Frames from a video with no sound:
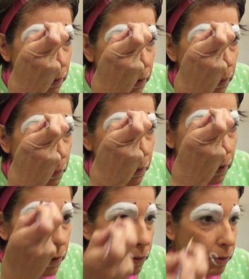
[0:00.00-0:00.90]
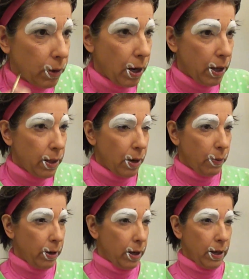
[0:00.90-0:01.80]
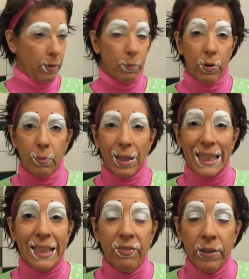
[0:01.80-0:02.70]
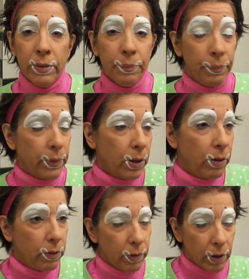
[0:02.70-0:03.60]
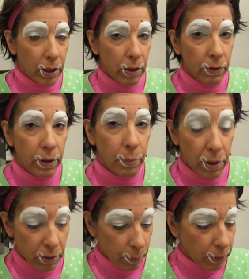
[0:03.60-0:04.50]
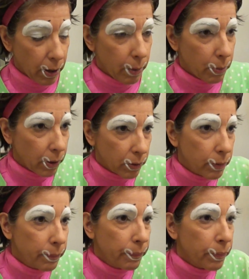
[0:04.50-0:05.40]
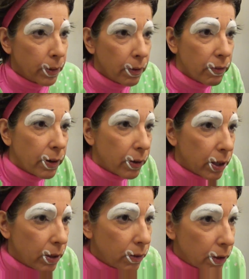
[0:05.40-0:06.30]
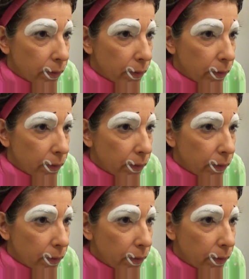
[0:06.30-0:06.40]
Same with the other side. That way I get them pretty much even, because it's very easy to mess up your eyebrows. Very easy.